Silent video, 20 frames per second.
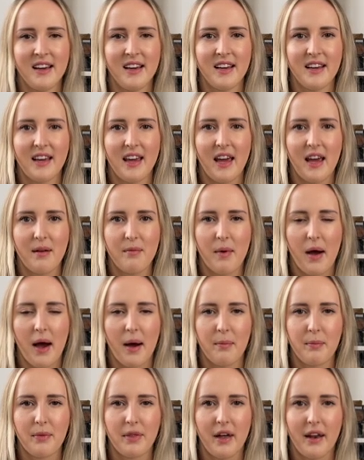came up
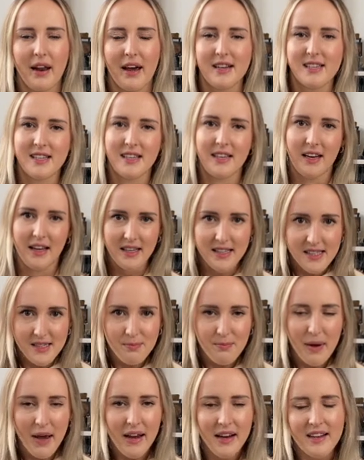that I didn't
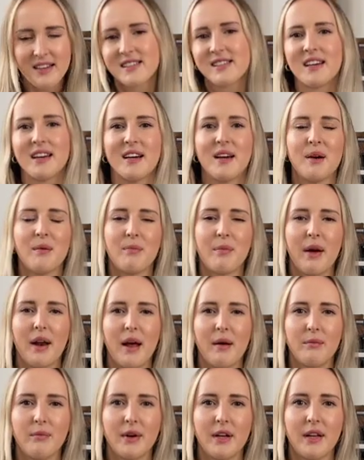expect, but
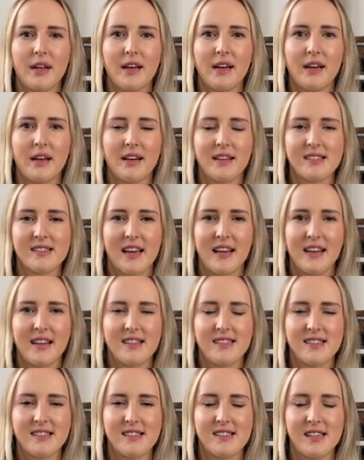I'm really excited
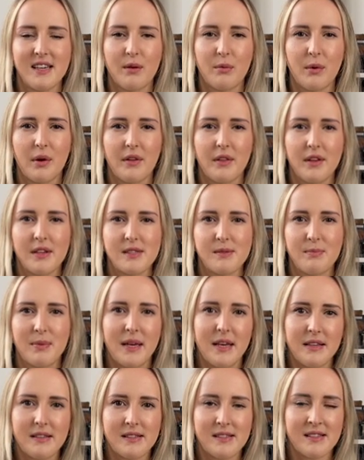to see where this
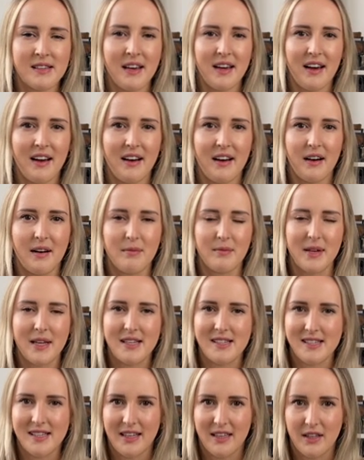piece
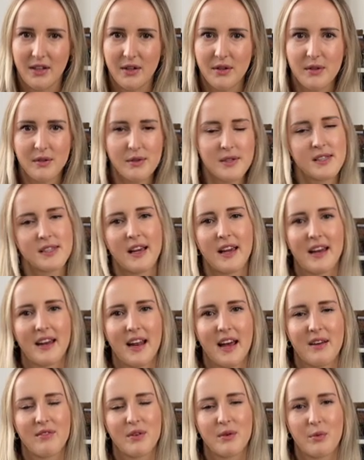continues, and I
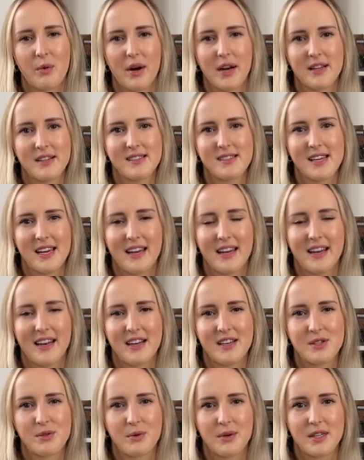even want to take it
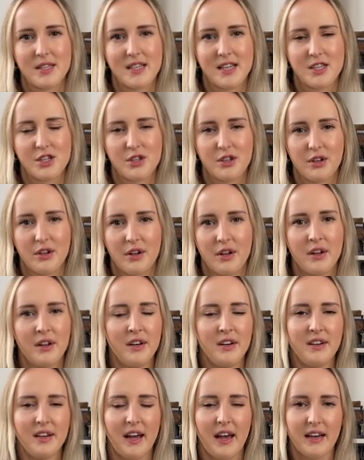into a digital
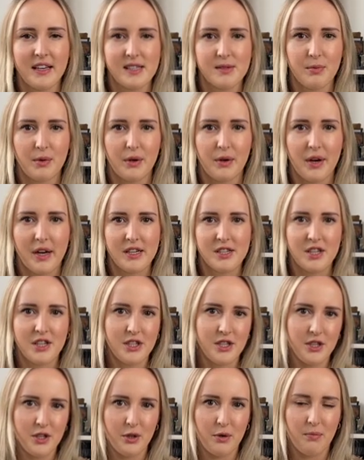exploration
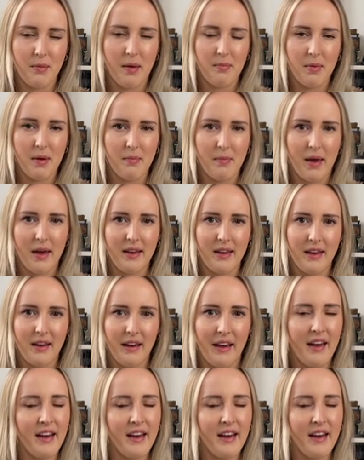too, maybe making